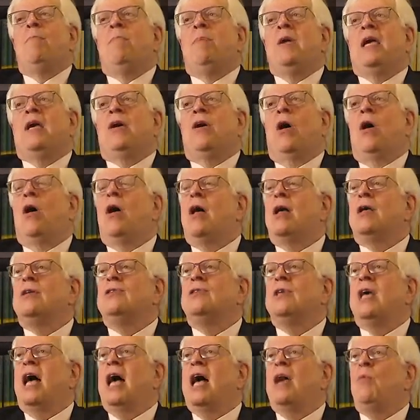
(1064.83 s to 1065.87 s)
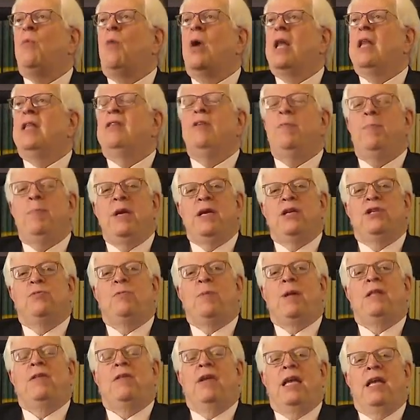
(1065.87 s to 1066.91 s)
because I want it to be as
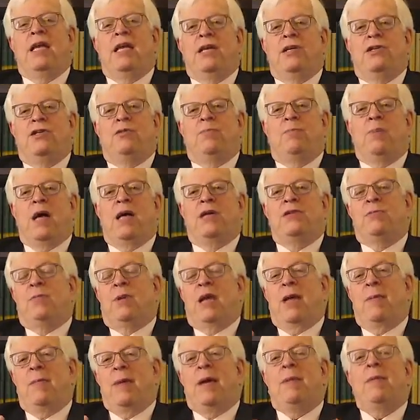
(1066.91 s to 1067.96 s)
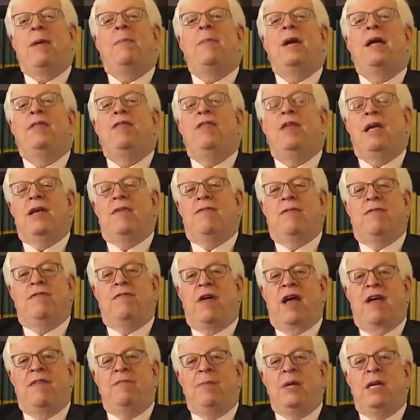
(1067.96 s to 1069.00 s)
spontaneous as possible. I might think of it
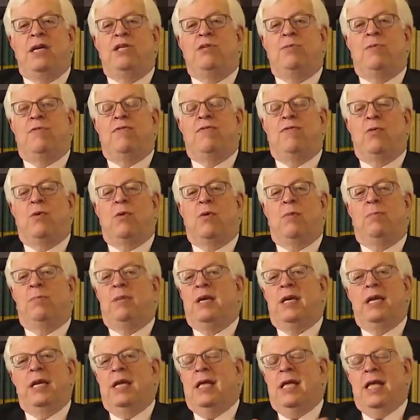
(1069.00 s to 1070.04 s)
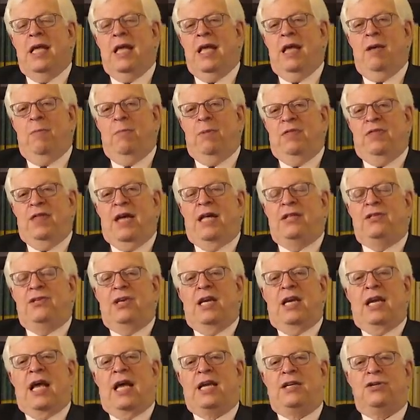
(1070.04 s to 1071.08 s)
5 minutes before, but that's
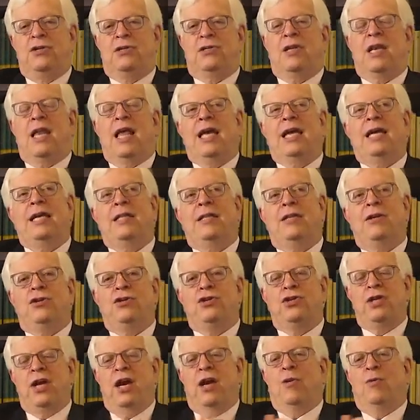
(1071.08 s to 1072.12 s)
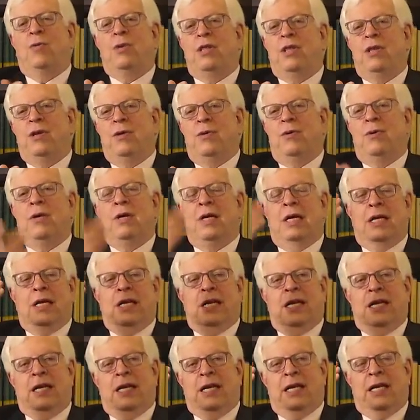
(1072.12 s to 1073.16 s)
it. I just like to share with you
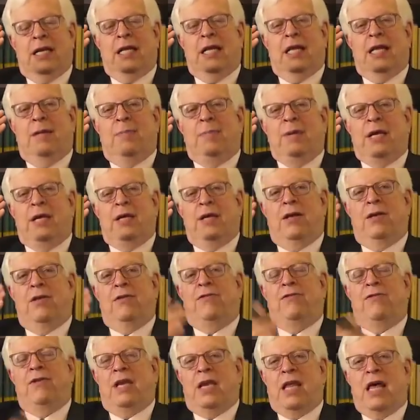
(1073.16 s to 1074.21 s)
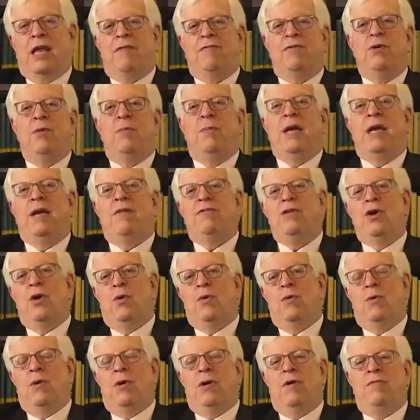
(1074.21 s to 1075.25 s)
because a lot of you may have
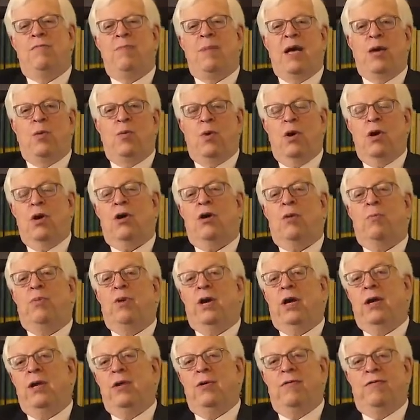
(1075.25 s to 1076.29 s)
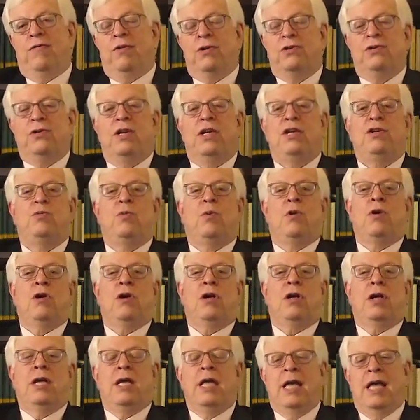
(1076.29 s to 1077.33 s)
known of my work, or Prager University's work,